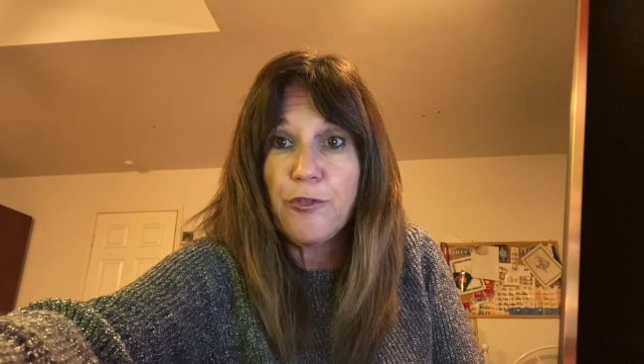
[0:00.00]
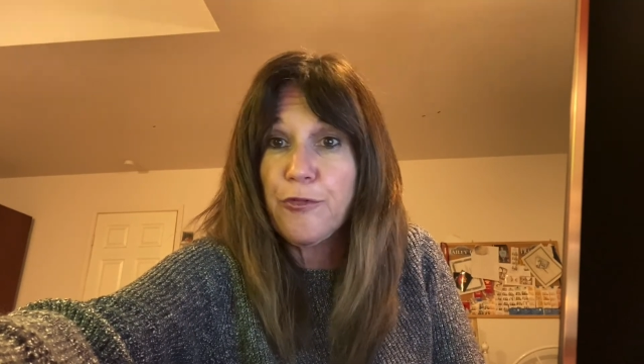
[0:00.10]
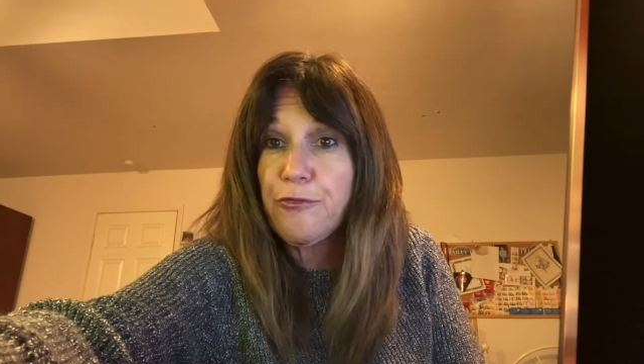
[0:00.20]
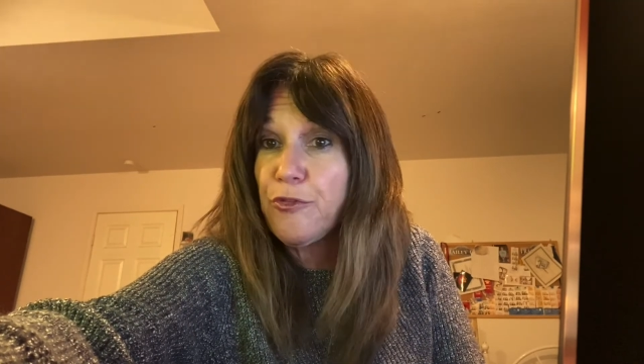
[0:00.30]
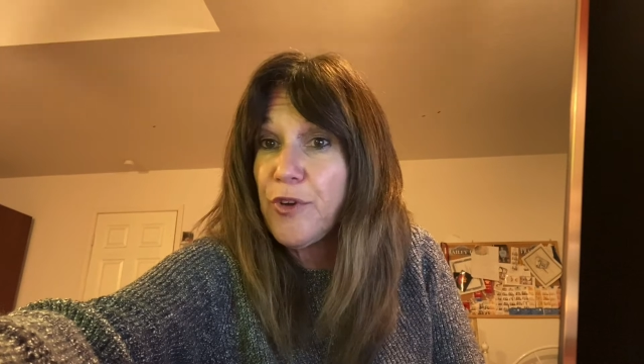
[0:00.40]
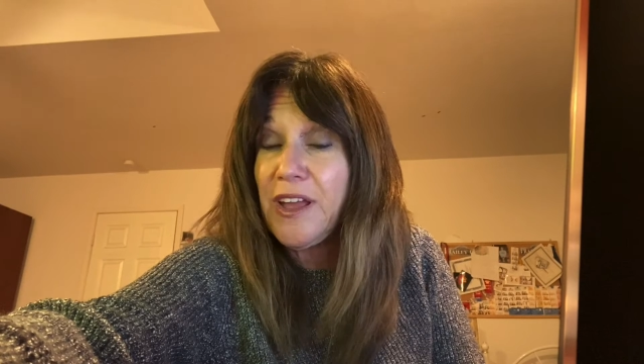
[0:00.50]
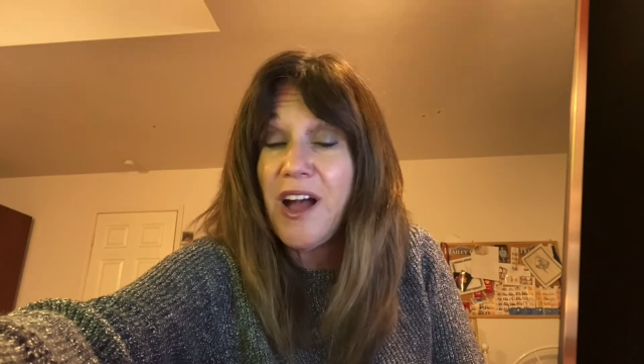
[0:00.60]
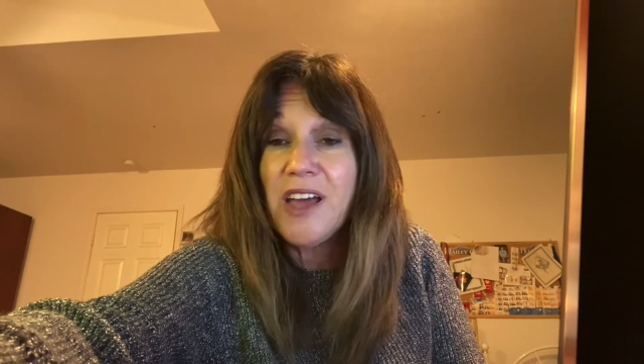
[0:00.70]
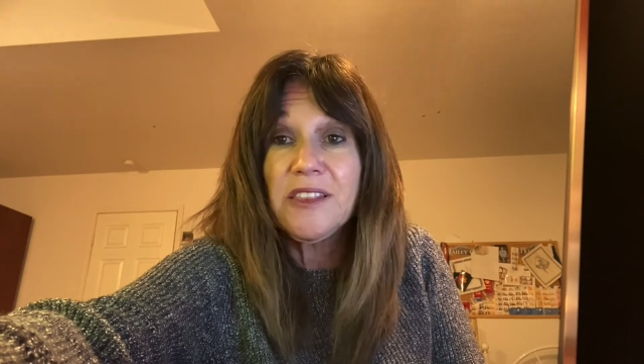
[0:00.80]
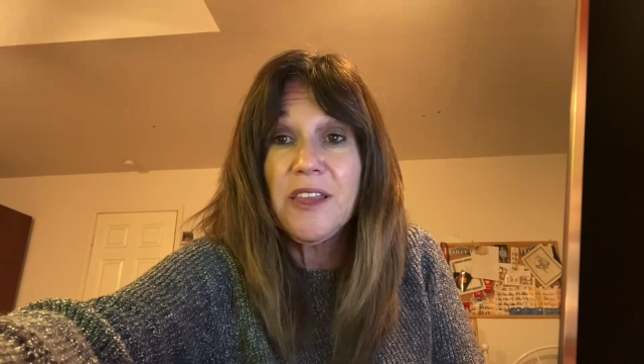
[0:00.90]
for free,
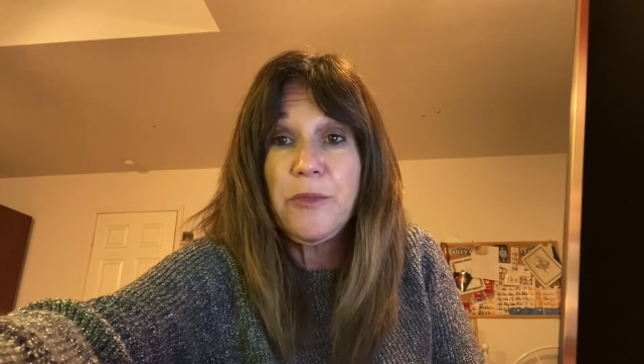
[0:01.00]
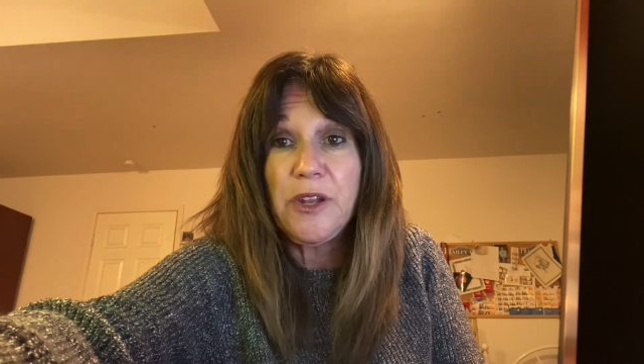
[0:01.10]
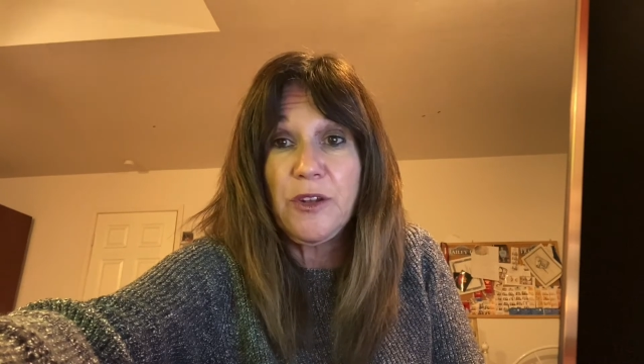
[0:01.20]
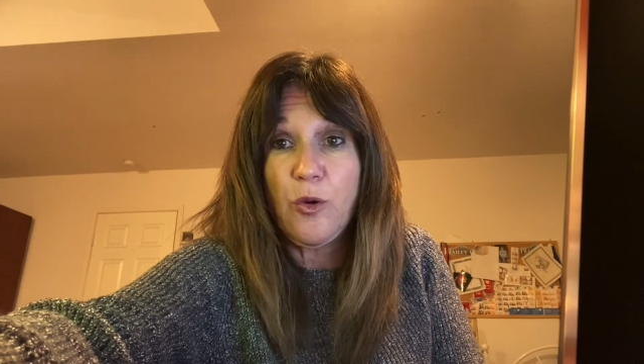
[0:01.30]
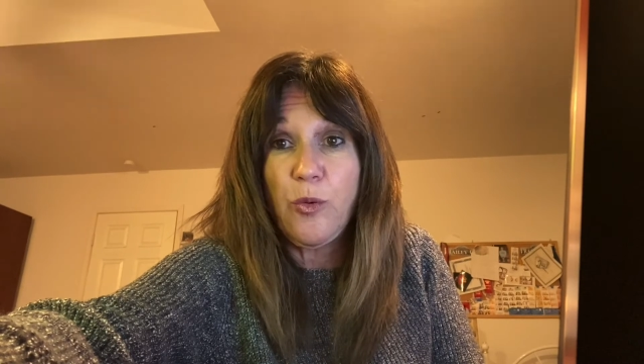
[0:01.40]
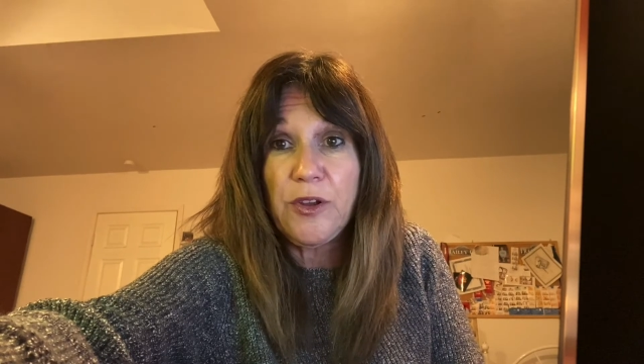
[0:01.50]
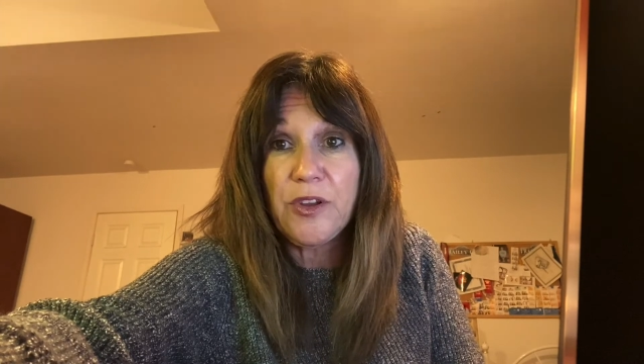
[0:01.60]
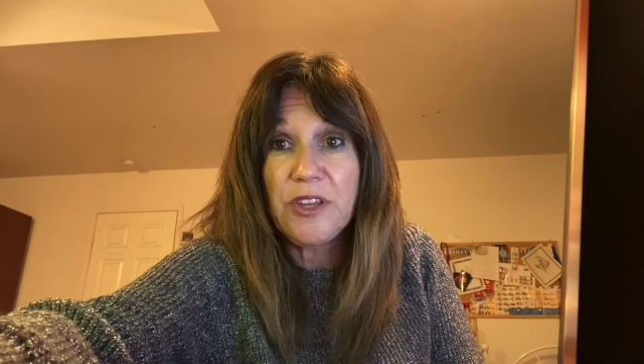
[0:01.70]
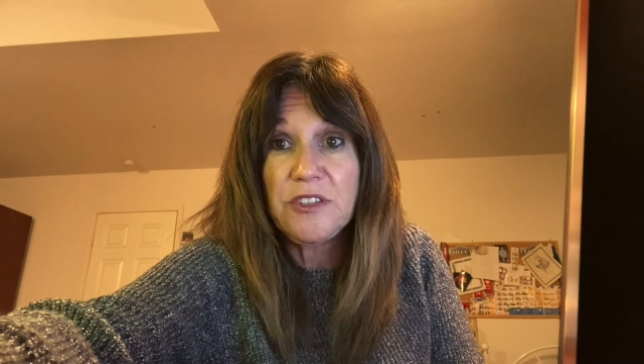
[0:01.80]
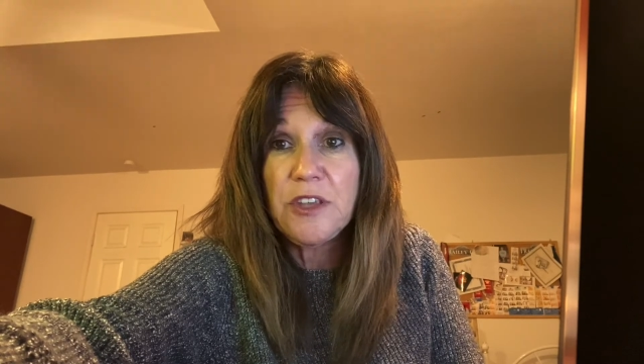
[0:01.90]
unlimited queries,